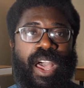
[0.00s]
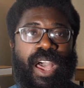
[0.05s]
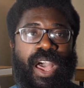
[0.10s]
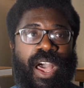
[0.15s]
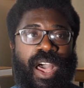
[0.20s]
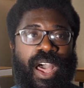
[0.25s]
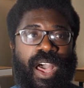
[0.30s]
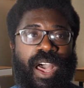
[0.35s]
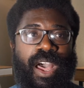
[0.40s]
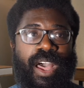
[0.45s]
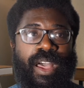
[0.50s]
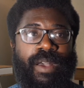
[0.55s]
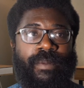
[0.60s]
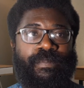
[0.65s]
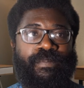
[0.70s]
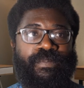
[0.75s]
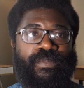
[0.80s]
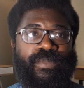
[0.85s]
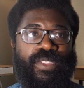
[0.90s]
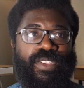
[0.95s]
are
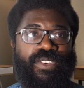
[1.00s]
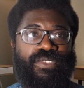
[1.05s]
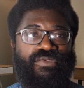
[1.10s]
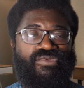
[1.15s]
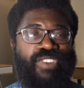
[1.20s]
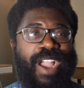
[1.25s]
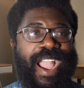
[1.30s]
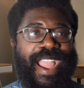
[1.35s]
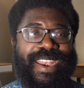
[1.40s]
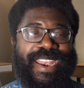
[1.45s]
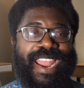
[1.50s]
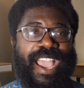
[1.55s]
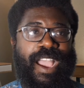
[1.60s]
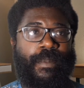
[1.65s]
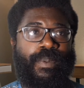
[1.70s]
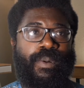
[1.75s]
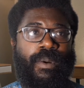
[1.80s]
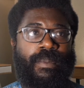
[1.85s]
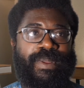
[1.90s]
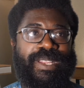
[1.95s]
right
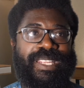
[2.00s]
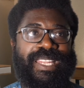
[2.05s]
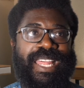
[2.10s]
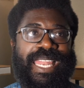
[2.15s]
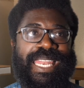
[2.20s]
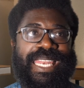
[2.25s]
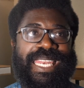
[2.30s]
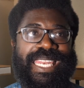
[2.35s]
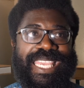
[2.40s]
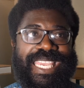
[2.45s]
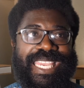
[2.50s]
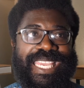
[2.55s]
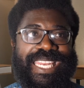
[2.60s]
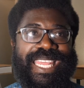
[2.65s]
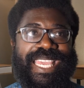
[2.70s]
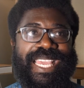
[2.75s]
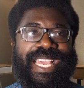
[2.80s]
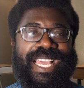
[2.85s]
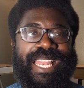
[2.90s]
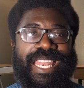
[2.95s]
now probably their
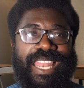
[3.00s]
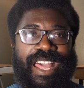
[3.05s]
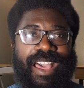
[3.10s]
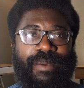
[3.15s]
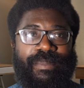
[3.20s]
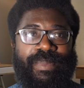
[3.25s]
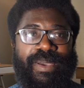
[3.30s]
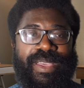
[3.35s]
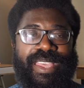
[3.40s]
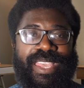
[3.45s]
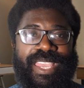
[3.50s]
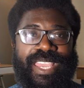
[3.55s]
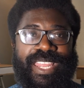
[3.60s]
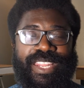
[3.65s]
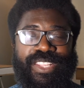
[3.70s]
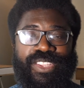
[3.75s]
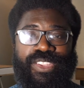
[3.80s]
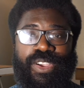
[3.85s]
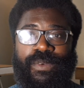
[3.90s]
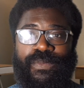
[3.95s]
leading club in
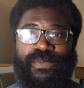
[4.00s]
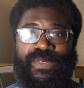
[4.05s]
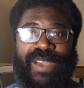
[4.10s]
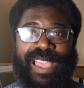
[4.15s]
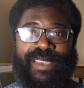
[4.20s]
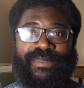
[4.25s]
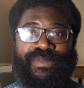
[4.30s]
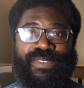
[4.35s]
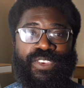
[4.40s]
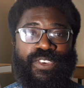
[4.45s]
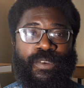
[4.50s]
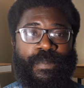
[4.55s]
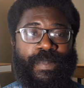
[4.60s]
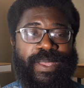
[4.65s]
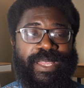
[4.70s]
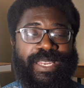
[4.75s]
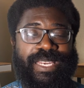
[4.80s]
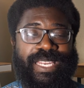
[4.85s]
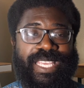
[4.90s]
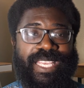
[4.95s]
the top five
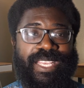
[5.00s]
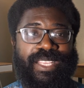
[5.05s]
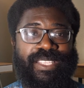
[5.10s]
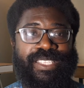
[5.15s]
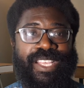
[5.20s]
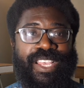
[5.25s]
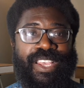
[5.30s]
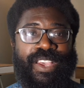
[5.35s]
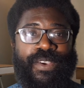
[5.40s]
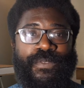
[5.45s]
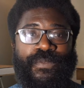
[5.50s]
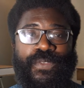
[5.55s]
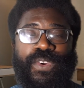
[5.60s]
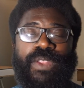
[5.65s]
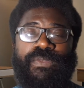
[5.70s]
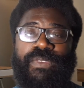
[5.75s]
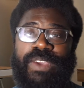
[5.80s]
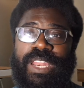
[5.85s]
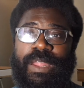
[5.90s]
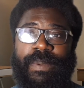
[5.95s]
European leagues for
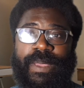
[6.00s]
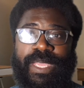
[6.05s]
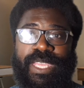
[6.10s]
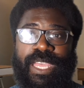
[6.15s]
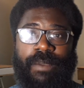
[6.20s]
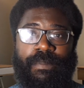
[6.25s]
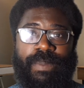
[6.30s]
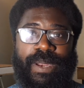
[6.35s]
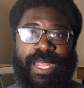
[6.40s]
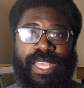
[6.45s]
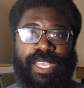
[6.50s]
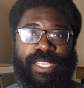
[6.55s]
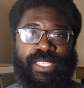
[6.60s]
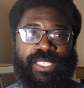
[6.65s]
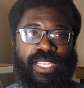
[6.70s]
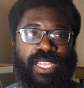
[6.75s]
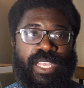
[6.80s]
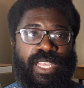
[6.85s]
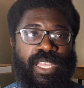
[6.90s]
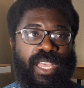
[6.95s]
developing young
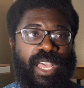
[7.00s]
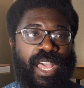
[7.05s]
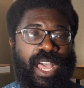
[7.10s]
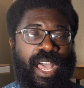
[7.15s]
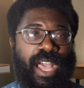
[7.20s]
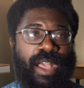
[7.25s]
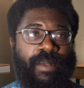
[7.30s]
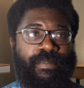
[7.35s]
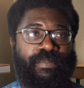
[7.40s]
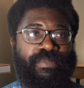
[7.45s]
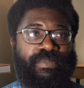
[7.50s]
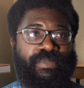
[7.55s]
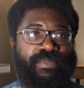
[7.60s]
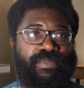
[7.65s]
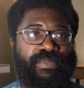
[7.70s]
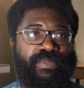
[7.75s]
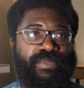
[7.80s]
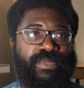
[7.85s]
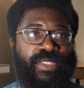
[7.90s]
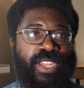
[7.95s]
players.
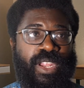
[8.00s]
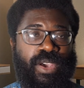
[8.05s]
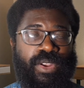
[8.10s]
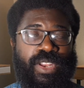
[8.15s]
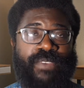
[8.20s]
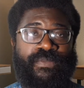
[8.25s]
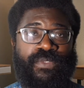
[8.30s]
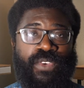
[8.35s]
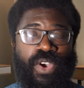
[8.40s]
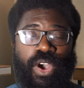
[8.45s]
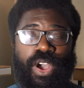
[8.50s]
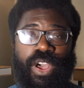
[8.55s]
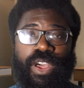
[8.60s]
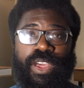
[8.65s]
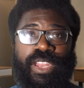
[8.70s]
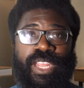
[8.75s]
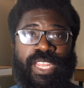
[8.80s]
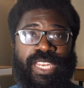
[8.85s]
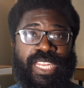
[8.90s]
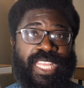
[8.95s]
You know, they've
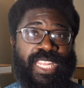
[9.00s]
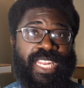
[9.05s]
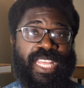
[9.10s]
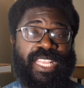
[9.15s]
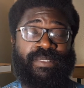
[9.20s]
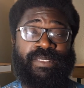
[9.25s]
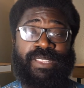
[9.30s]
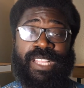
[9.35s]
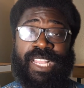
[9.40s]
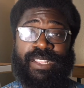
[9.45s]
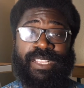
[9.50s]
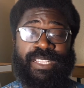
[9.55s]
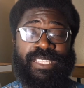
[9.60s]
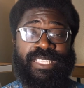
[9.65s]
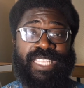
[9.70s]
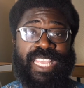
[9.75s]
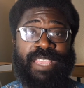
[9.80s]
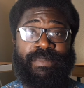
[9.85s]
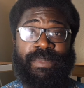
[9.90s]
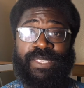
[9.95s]
got, their
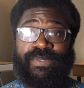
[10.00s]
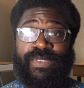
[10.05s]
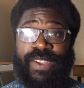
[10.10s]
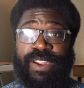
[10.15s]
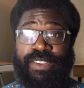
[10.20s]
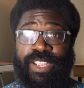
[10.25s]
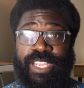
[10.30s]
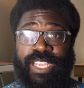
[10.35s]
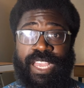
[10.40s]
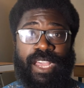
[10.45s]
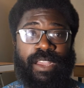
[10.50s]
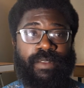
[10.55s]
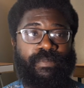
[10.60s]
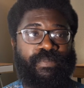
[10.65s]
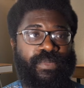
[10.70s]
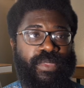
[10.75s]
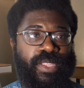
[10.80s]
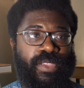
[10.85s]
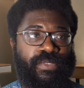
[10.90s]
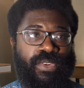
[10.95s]
team is very young.
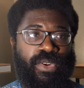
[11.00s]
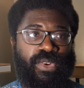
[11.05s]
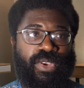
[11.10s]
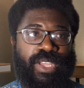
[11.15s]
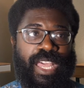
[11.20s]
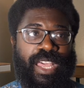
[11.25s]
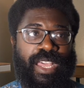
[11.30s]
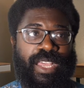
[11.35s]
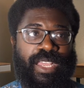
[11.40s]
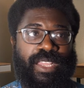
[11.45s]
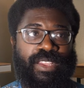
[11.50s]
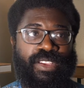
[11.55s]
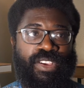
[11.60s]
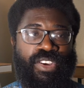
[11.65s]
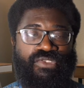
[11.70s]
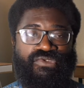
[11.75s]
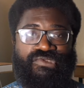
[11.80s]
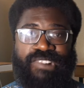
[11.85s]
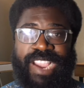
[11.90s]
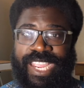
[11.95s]
If you look at
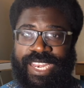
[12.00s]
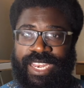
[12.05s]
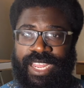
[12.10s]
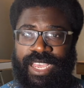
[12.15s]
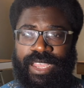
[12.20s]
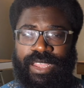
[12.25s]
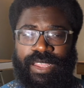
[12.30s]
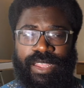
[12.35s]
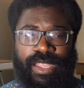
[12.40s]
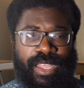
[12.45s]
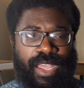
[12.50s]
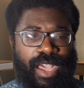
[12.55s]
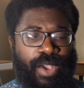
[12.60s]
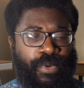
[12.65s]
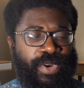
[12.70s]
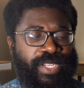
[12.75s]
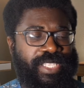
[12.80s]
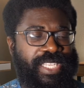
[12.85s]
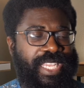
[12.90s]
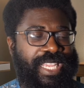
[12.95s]
Reina, I
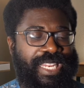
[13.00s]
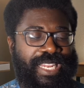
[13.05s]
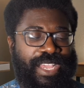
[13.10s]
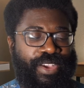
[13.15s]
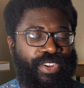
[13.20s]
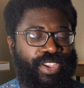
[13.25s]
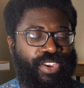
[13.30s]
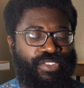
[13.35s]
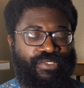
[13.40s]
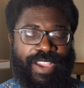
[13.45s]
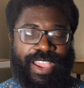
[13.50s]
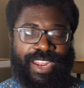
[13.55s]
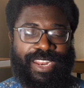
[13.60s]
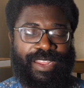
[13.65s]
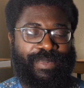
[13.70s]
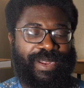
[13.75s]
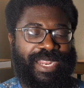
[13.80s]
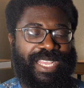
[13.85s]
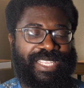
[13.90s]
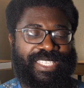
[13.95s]
want to say Claudio
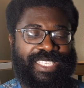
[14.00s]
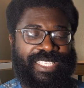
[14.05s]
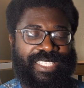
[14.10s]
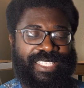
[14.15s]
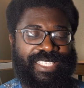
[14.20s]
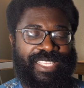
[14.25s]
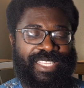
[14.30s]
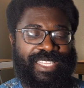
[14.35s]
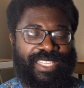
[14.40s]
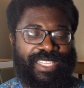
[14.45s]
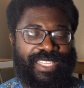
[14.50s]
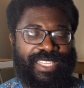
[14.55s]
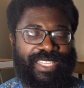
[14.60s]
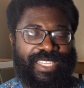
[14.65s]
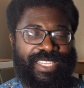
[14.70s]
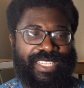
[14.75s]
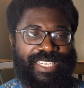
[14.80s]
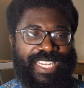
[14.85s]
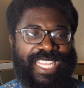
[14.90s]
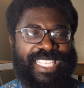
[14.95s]
Reina, but that's
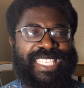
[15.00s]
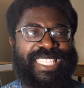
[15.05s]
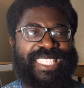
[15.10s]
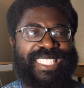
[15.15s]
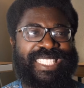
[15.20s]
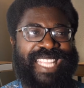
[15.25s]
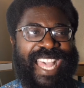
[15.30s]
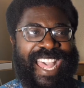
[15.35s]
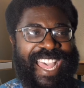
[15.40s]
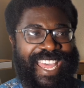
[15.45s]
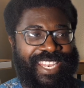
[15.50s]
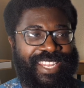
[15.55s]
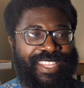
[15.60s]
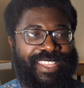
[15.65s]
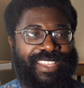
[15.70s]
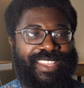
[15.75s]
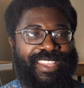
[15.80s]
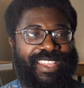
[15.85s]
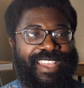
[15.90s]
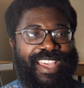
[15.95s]
his dad.
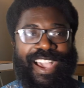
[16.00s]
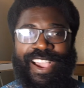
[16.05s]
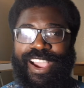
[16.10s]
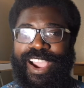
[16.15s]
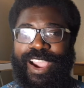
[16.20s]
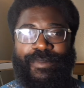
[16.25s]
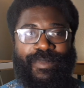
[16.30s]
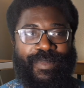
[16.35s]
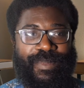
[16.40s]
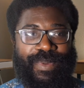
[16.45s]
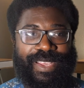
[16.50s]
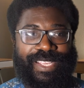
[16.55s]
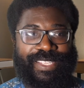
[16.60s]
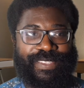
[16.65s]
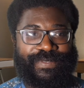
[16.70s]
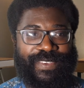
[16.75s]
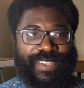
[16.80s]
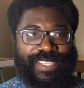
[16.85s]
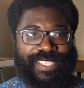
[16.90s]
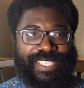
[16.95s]
I can't remember
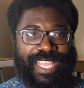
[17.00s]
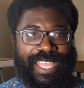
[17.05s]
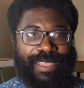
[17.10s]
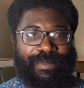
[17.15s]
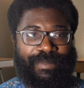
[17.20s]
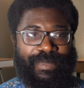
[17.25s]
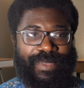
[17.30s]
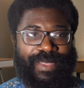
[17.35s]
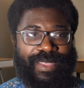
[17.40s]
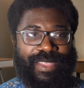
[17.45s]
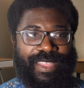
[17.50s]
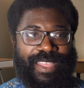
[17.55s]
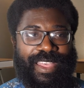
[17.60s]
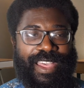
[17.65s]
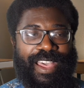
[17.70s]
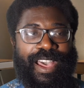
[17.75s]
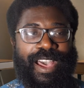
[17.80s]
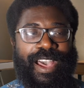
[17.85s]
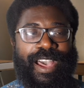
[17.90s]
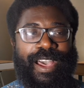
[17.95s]
his first
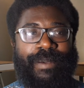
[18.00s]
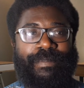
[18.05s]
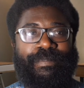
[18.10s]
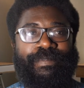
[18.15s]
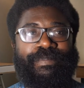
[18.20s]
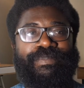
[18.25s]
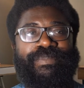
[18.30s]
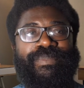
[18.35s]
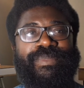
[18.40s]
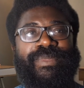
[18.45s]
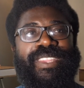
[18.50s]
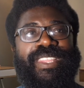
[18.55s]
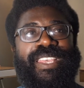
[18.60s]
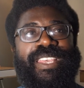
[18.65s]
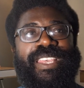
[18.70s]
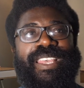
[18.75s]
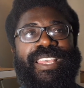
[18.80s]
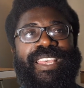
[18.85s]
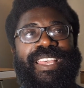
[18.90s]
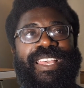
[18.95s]
name.
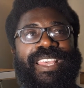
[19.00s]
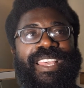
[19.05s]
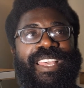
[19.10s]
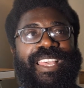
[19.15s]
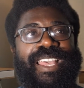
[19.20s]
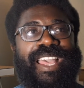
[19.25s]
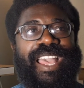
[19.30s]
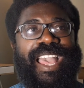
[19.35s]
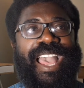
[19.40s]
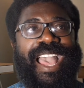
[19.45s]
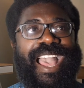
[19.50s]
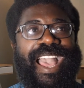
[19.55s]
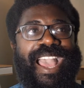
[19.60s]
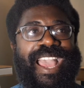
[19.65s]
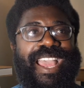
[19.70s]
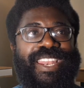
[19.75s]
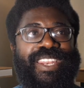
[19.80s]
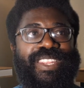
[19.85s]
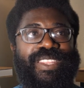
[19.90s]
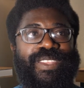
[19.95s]

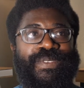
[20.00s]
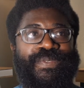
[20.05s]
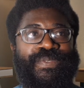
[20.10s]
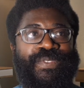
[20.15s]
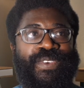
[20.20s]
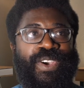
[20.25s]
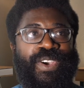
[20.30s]
And you've